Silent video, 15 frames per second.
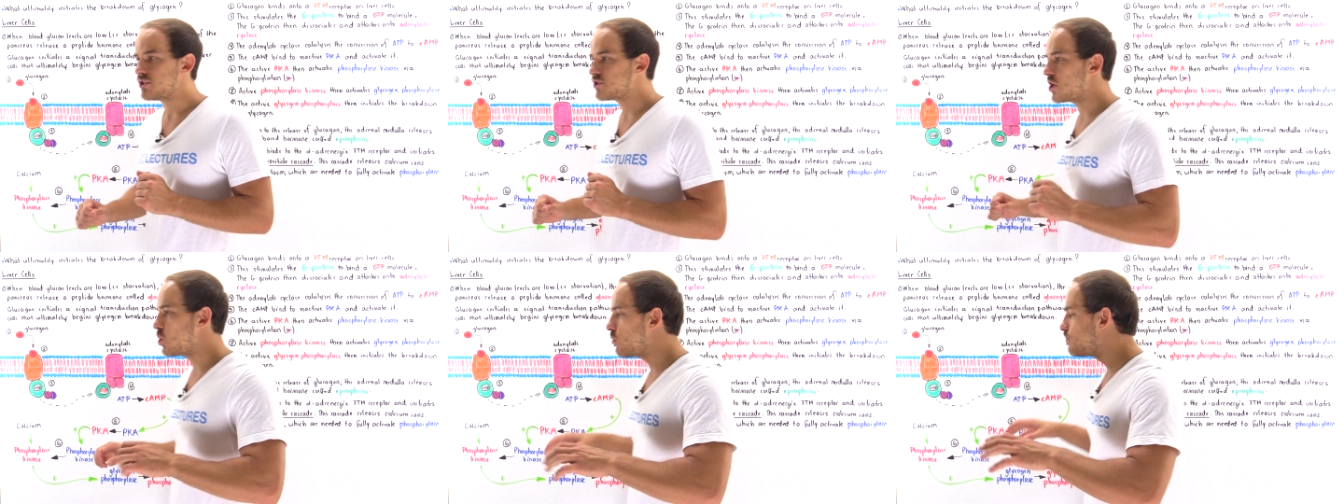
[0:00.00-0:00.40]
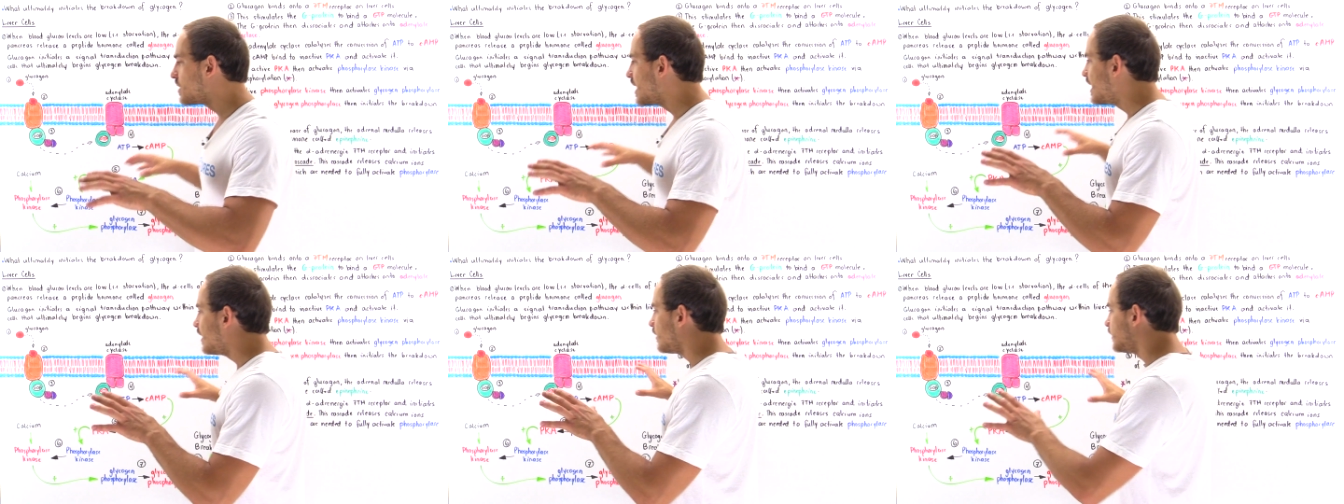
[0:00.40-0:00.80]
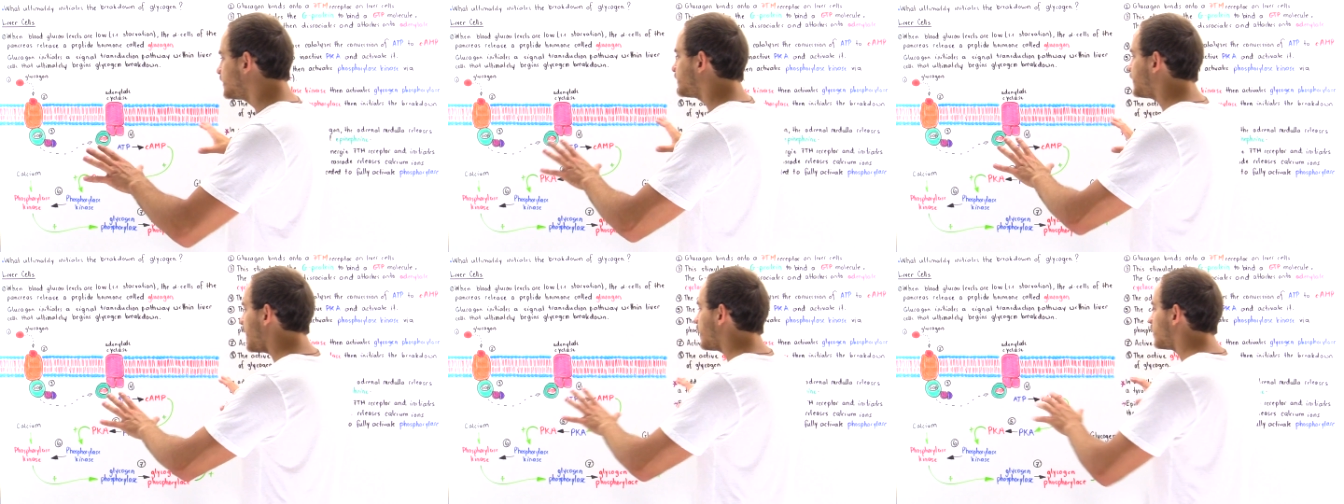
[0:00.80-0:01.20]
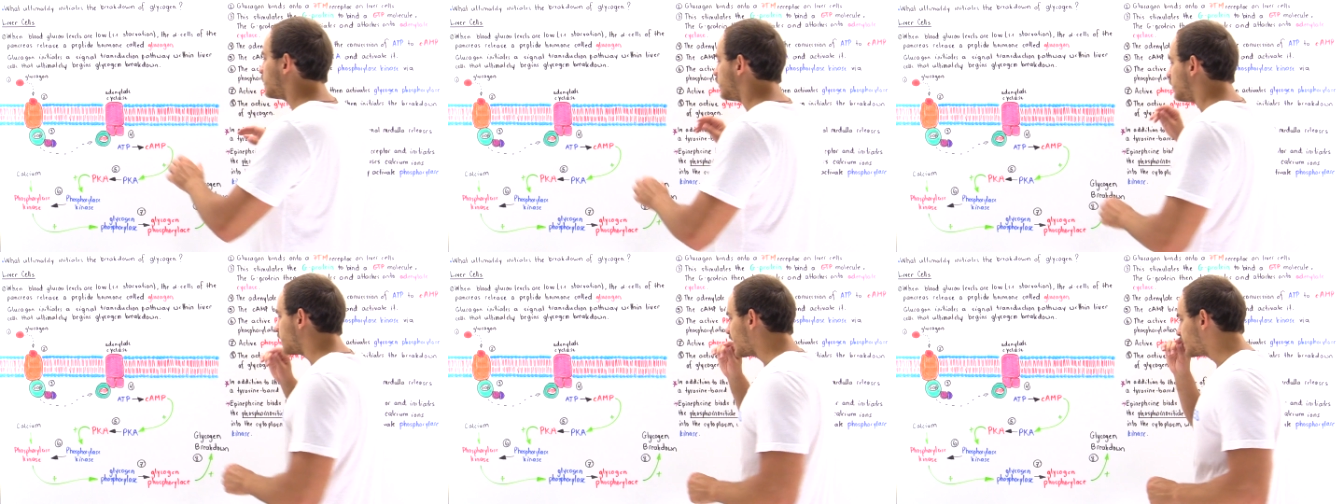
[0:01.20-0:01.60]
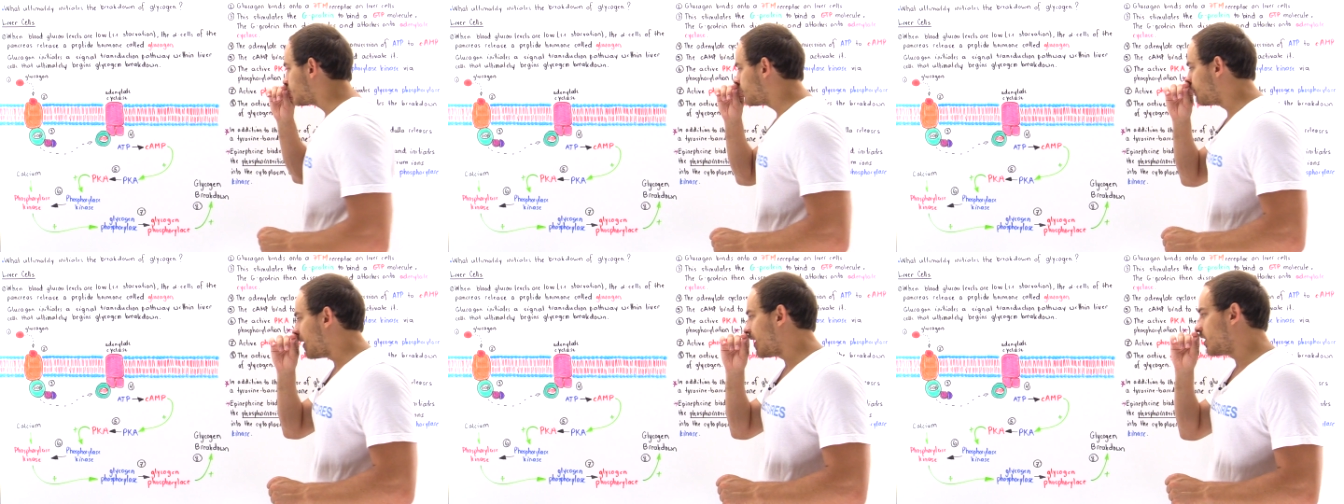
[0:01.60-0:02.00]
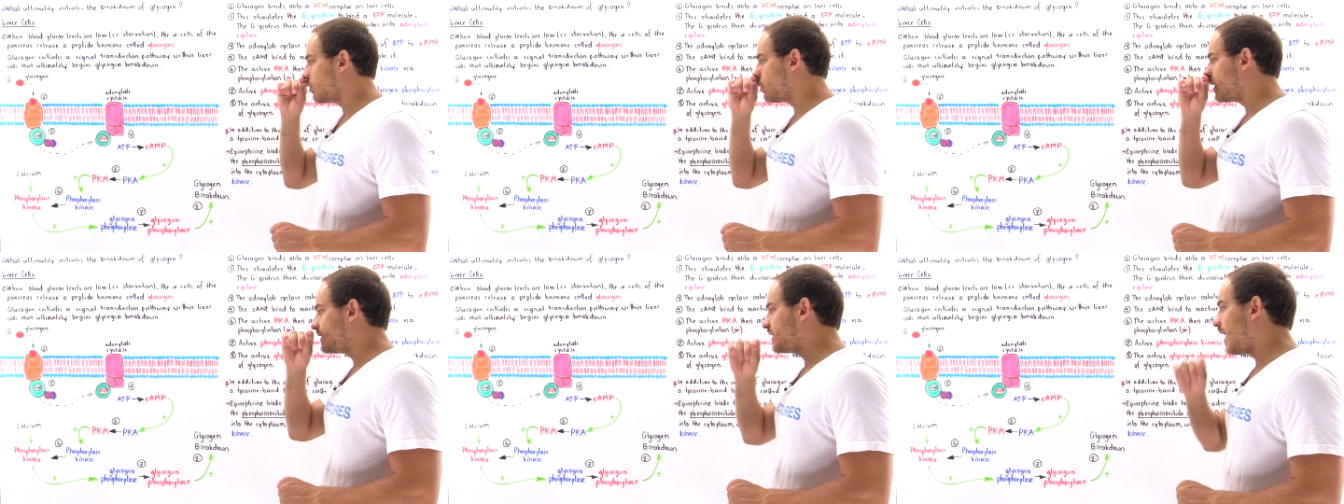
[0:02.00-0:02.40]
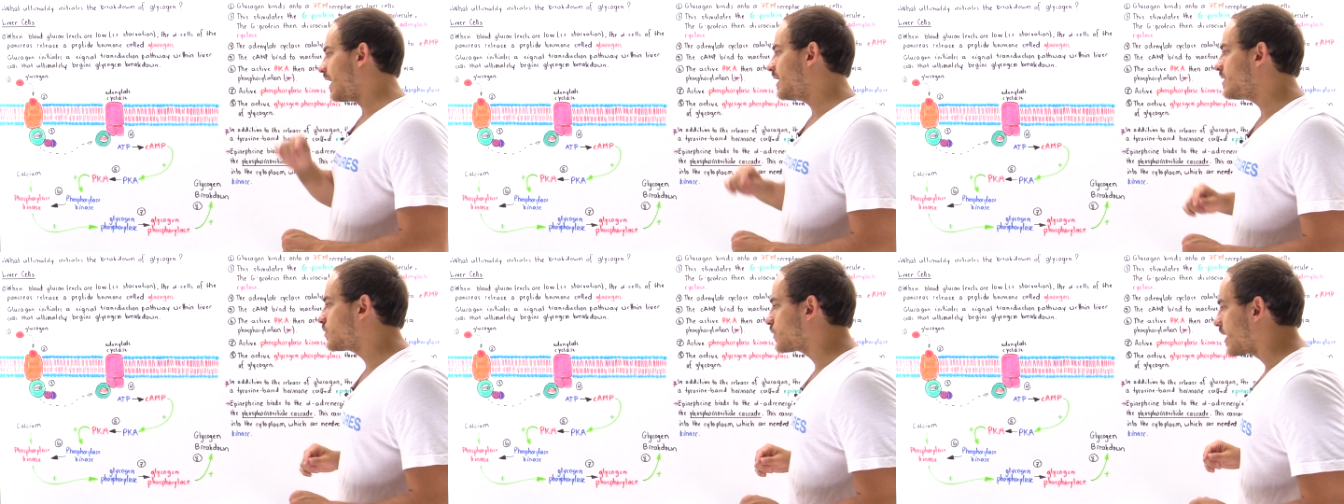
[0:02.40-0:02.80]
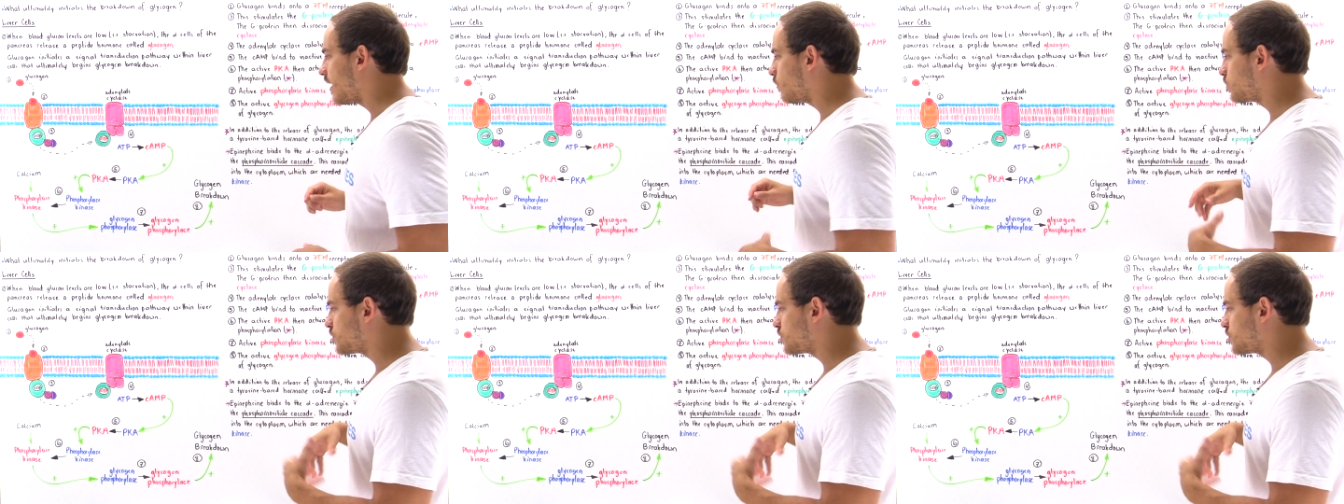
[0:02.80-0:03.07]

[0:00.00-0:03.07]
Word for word: So let's take a look at the following diagram,